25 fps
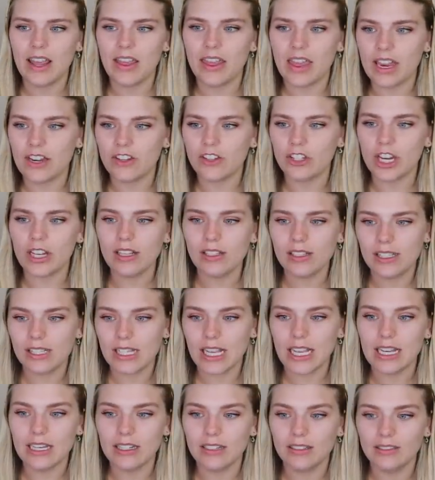They just
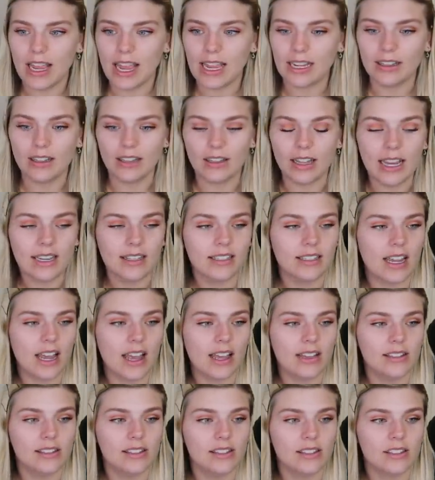sit and collect
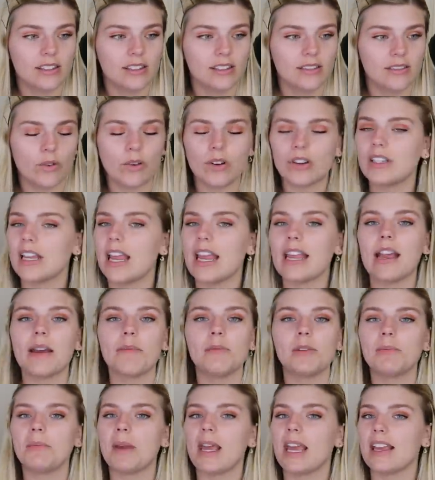dust or take
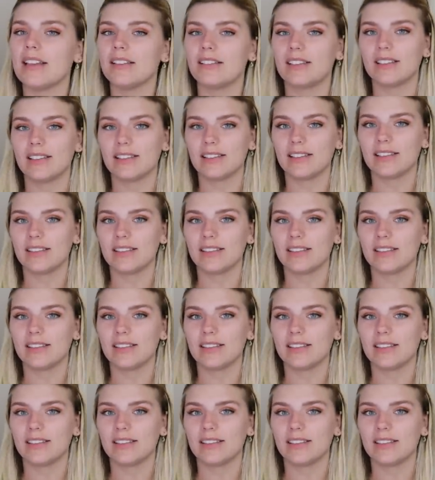up space.